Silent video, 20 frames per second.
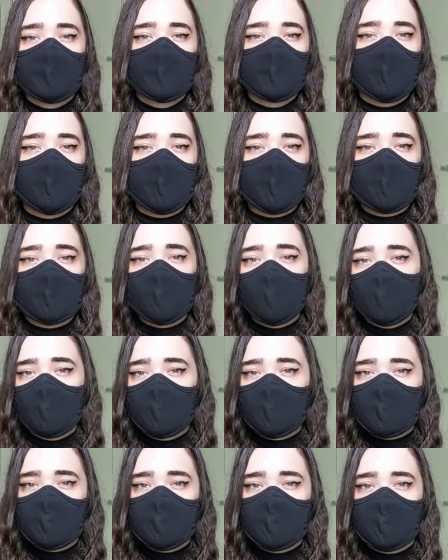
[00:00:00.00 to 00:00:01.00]
and I'm
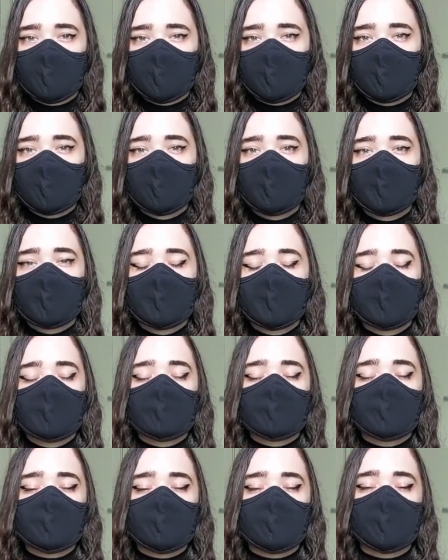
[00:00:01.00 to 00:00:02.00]
almost done.
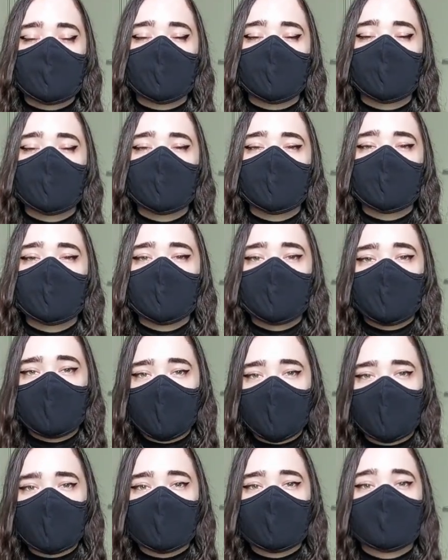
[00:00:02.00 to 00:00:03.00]
So
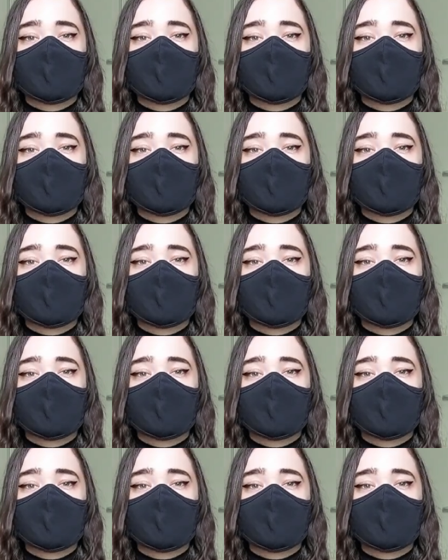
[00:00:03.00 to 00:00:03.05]
yeah.